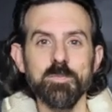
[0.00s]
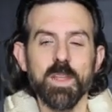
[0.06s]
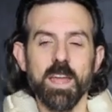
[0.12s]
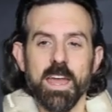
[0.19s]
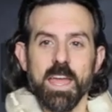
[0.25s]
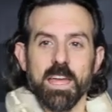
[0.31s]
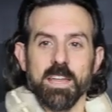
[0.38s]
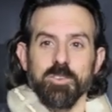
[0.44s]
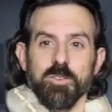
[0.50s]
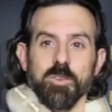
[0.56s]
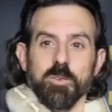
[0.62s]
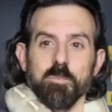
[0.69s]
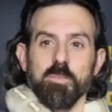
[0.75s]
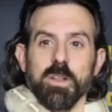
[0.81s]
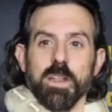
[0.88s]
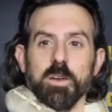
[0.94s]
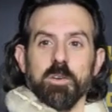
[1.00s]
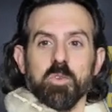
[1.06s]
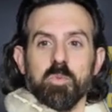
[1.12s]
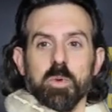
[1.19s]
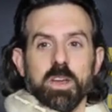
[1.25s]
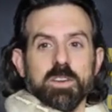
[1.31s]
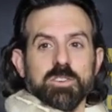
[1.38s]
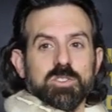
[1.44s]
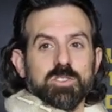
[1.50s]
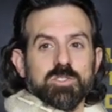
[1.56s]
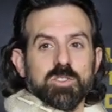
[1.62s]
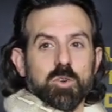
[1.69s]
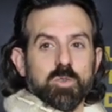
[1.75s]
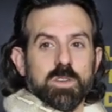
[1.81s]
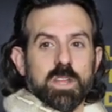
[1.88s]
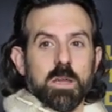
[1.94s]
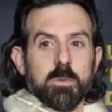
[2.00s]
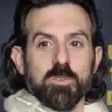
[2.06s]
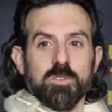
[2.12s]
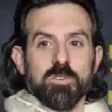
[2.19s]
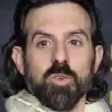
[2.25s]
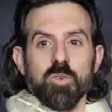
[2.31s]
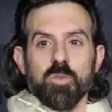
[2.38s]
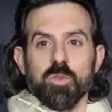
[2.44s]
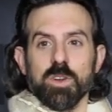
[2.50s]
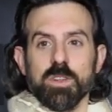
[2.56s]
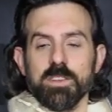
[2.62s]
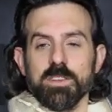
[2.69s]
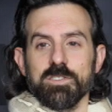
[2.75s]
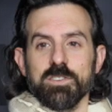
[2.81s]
handle and play with because she's so tame and so friendly.